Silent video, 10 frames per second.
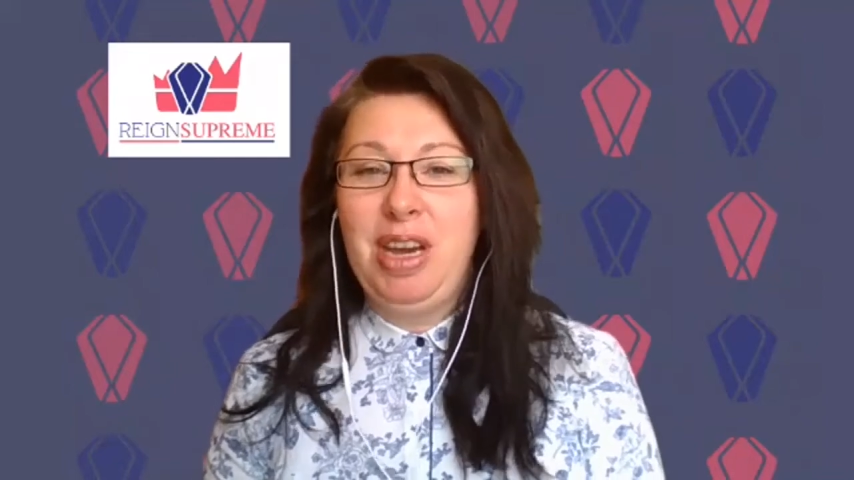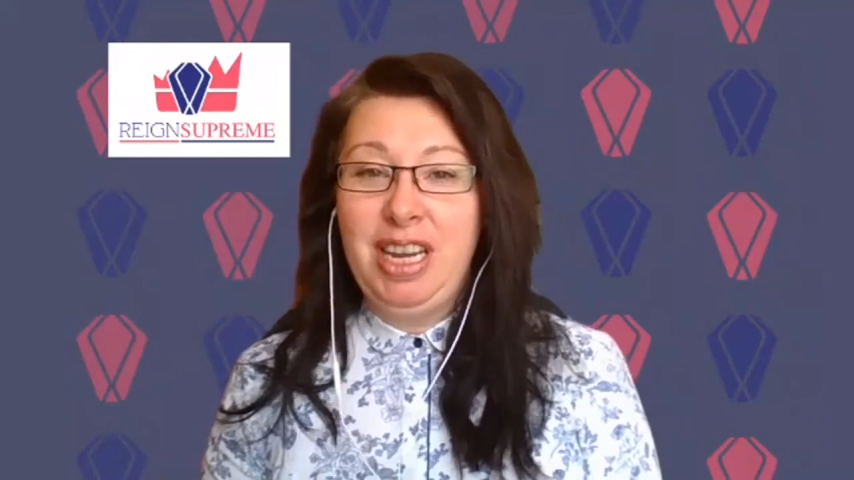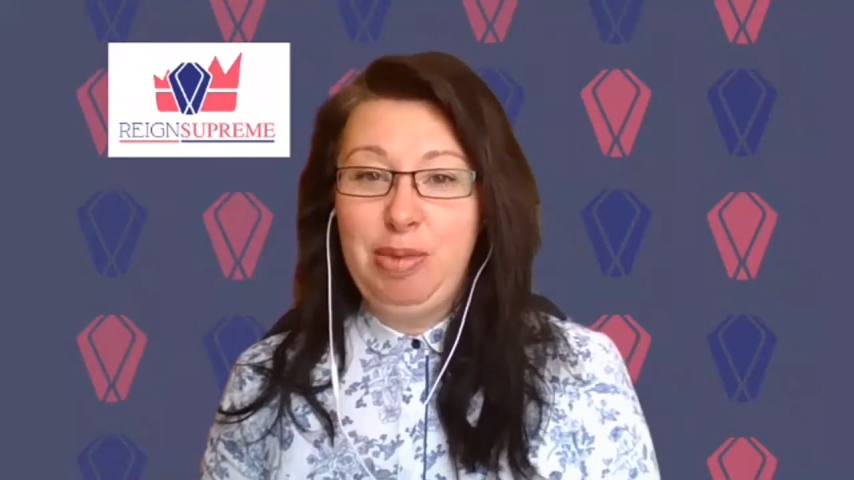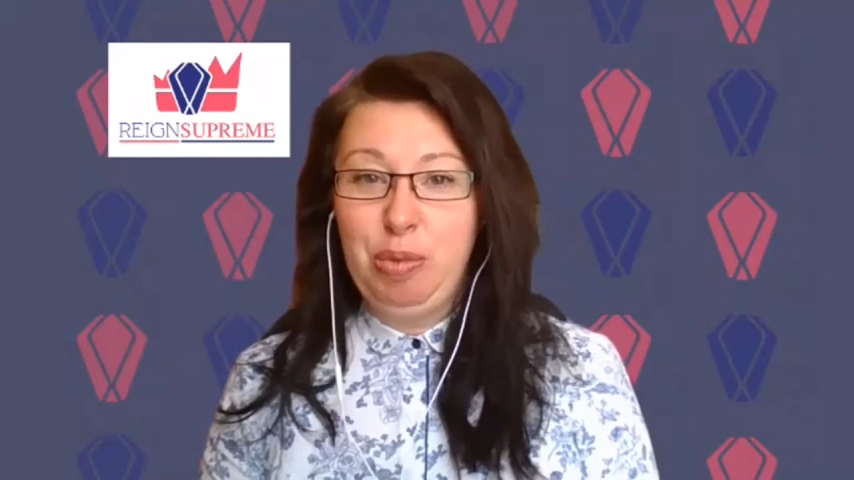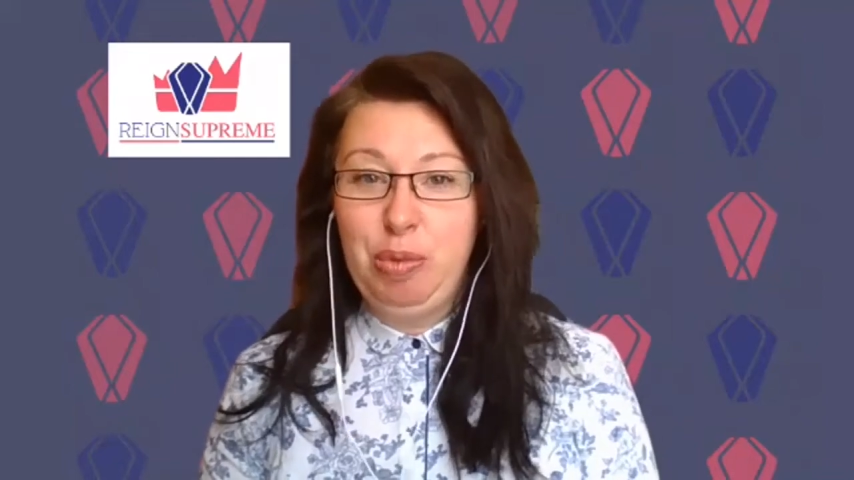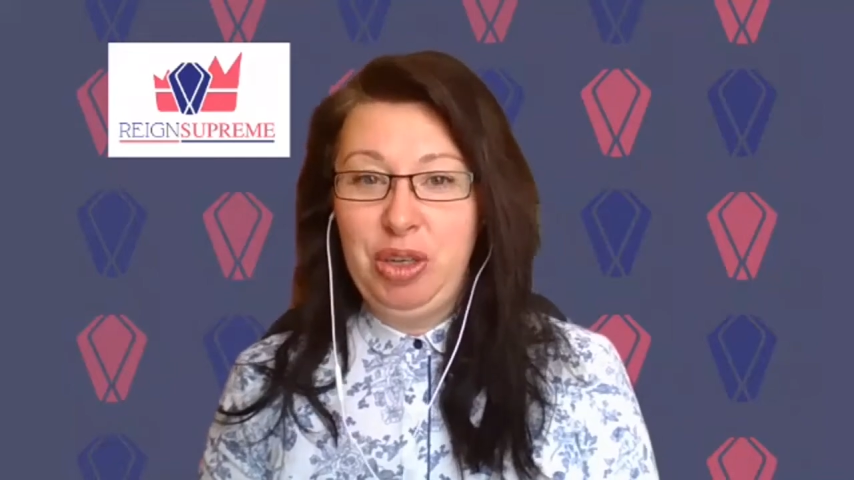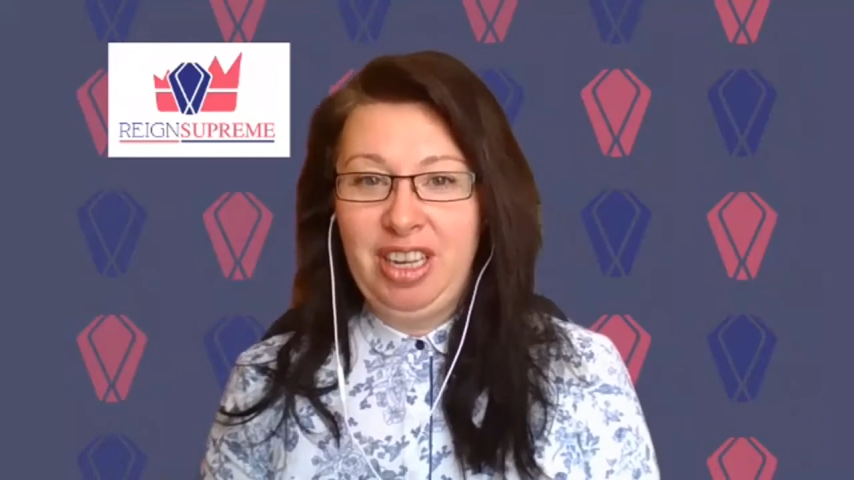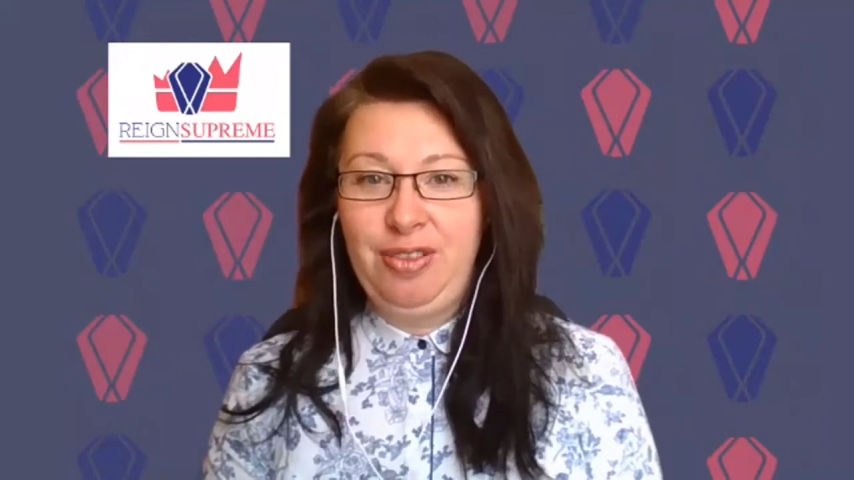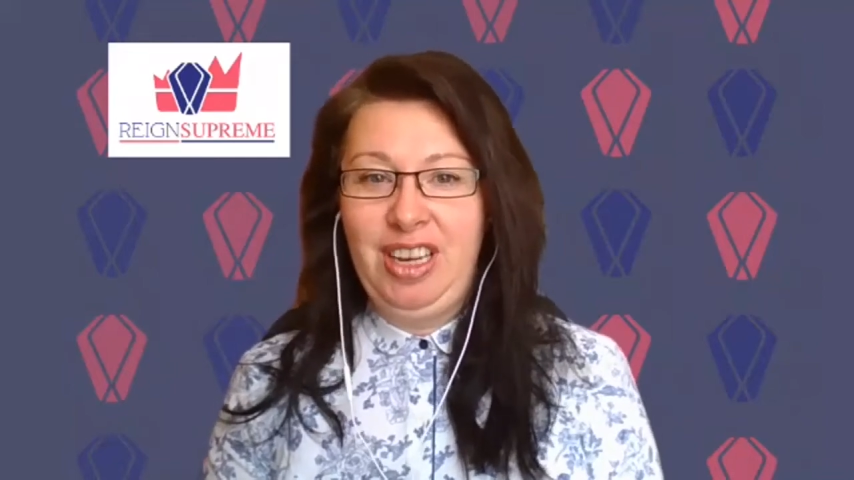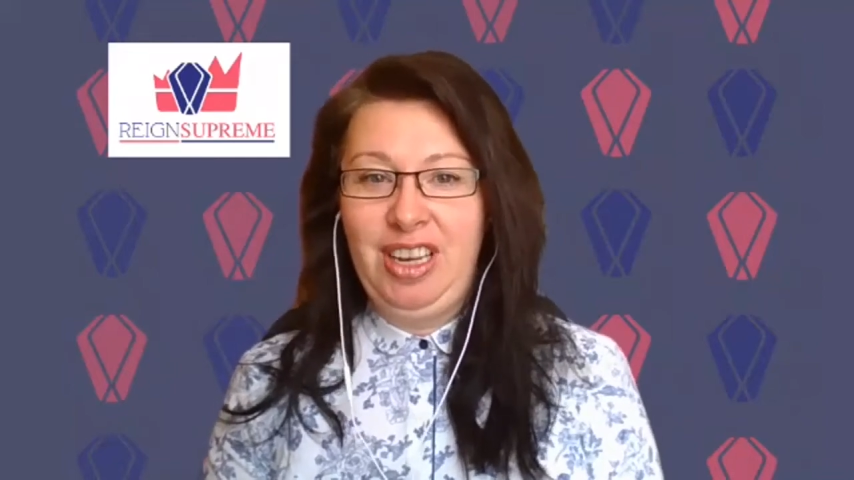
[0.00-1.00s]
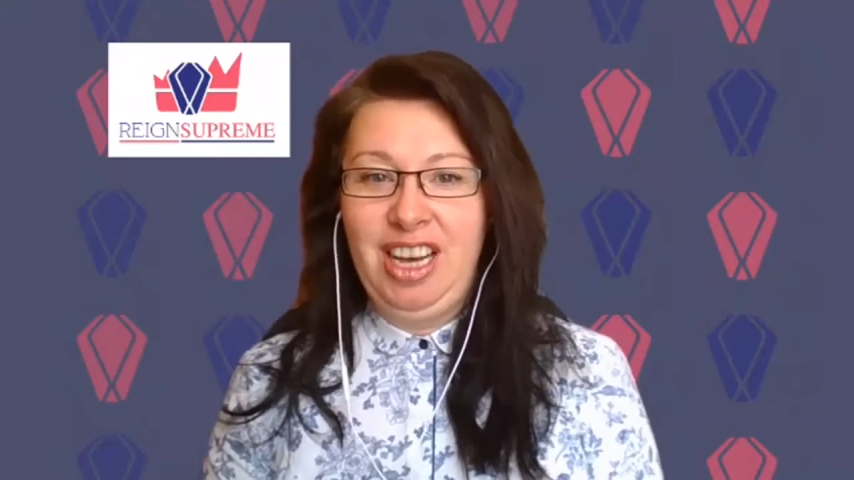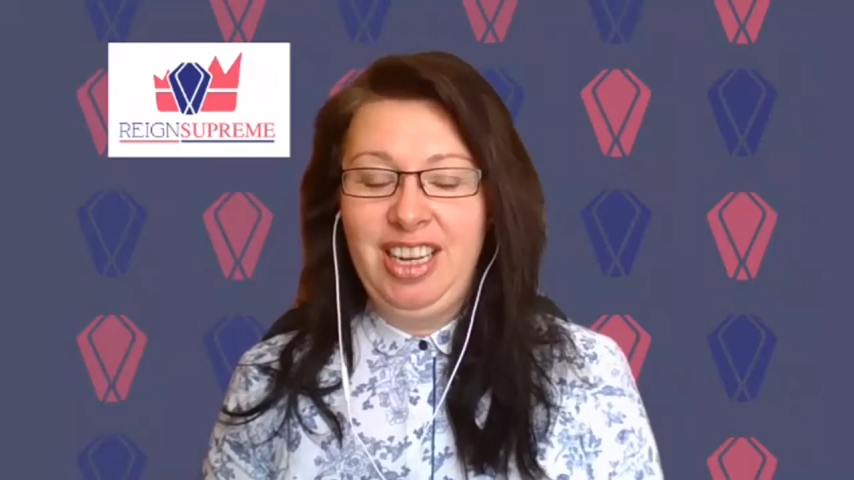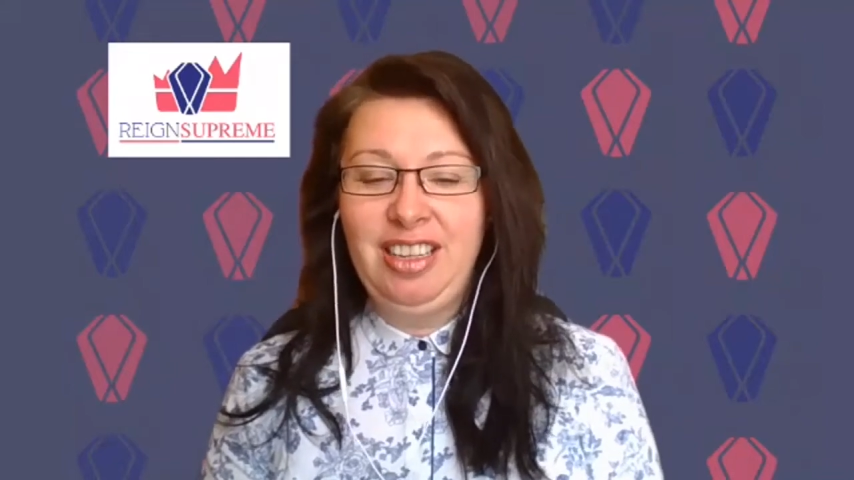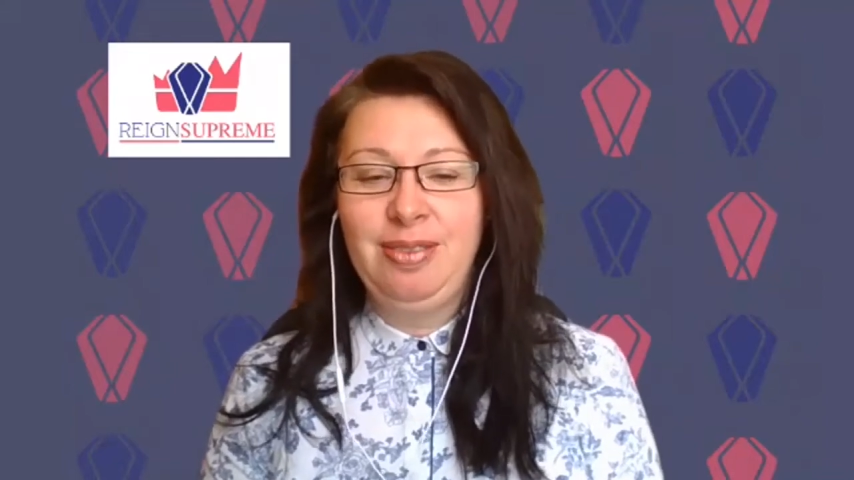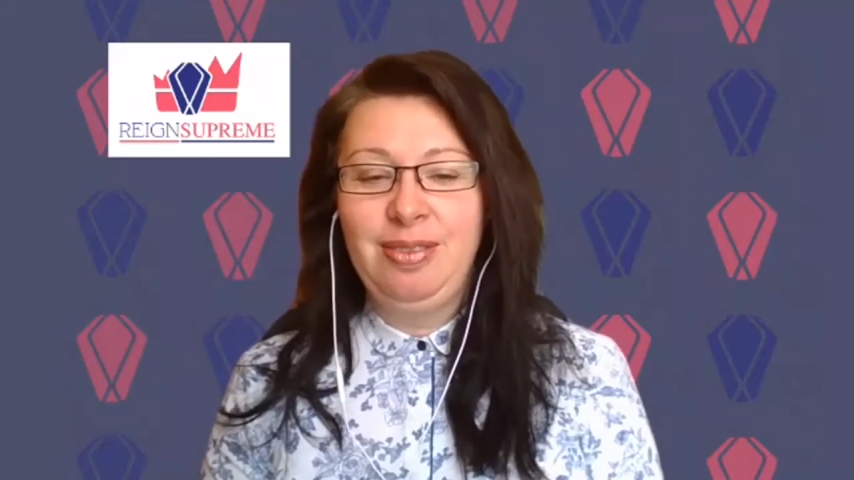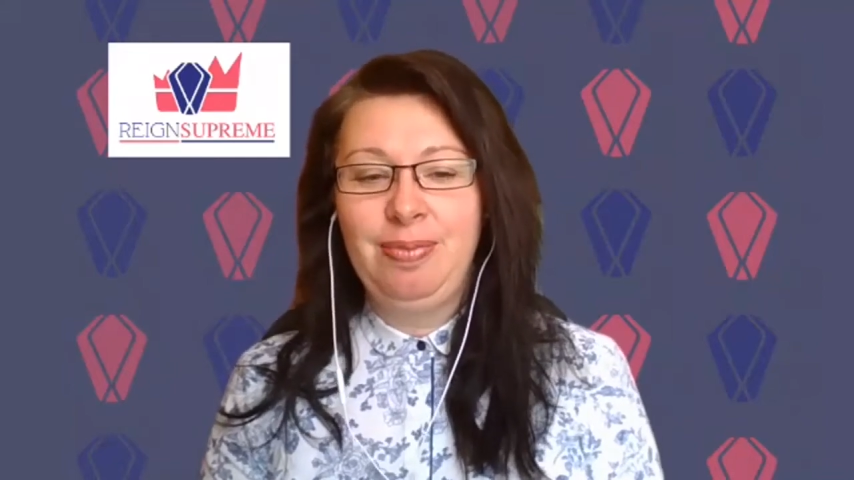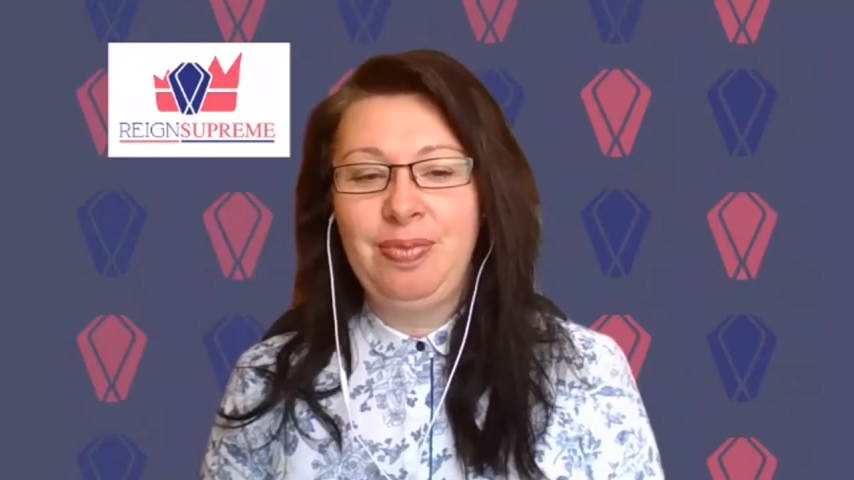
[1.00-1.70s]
My name is Monika Falana,